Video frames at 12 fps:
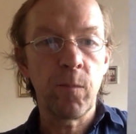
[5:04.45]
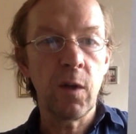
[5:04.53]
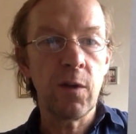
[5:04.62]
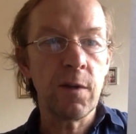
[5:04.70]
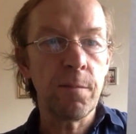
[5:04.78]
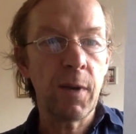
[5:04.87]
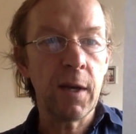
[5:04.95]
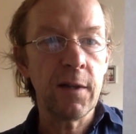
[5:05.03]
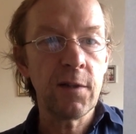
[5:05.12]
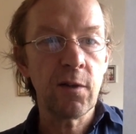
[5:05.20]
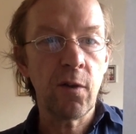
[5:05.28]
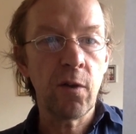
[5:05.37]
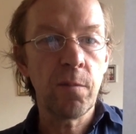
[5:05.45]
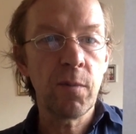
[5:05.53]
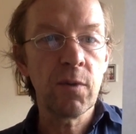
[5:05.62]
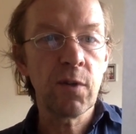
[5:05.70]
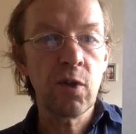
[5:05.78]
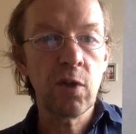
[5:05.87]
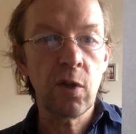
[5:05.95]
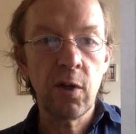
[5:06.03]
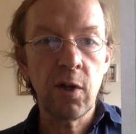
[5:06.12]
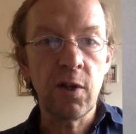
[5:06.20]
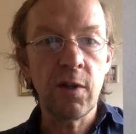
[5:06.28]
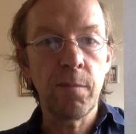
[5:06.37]
It depends on the
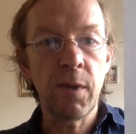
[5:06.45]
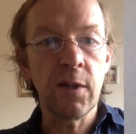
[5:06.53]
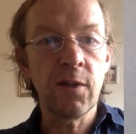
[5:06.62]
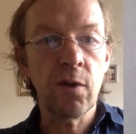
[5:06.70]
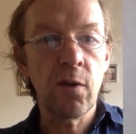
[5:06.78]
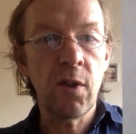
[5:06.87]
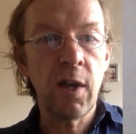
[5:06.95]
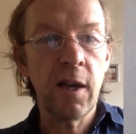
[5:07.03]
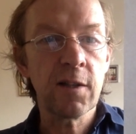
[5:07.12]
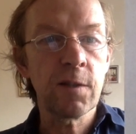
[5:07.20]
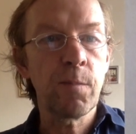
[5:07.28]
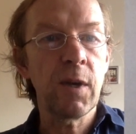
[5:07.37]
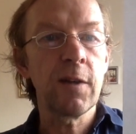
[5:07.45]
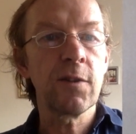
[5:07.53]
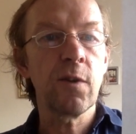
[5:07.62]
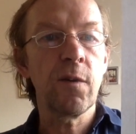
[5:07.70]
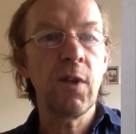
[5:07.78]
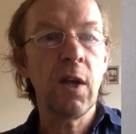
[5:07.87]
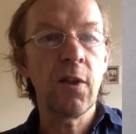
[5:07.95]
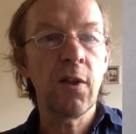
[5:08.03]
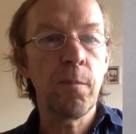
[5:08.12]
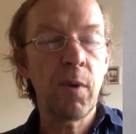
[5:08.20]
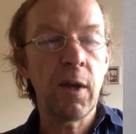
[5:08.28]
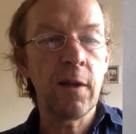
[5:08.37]
position, it depends on the aspects of the
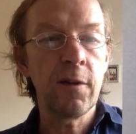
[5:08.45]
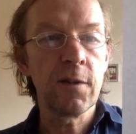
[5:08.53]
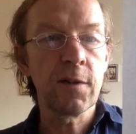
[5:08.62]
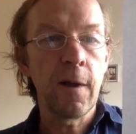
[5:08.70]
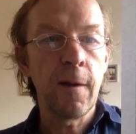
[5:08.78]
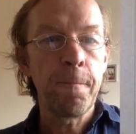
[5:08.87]
other planets.